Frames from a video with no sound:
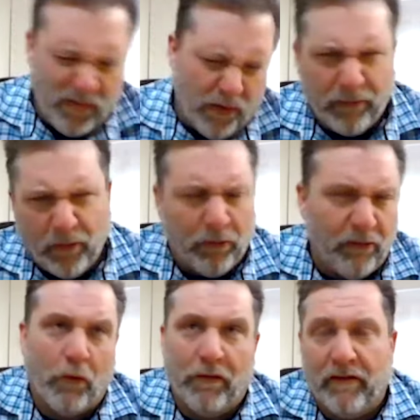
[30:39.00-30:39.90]
They're
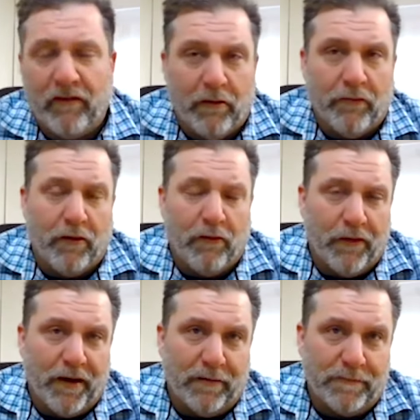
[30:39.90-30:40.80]
so this year.
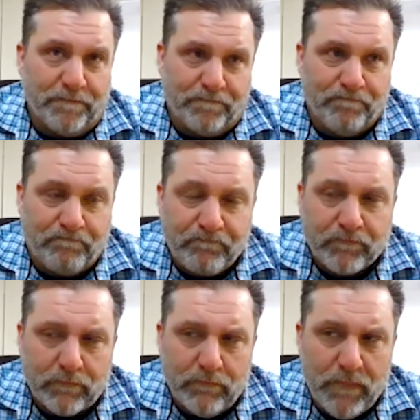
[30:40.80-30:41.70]
They're
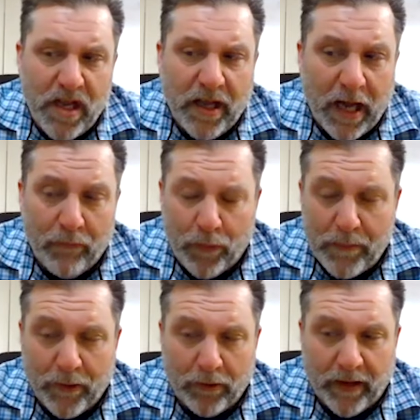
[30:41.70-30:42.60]
kind of
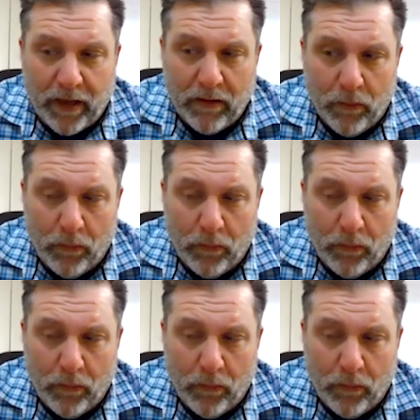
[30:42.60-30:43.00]
rebuilding.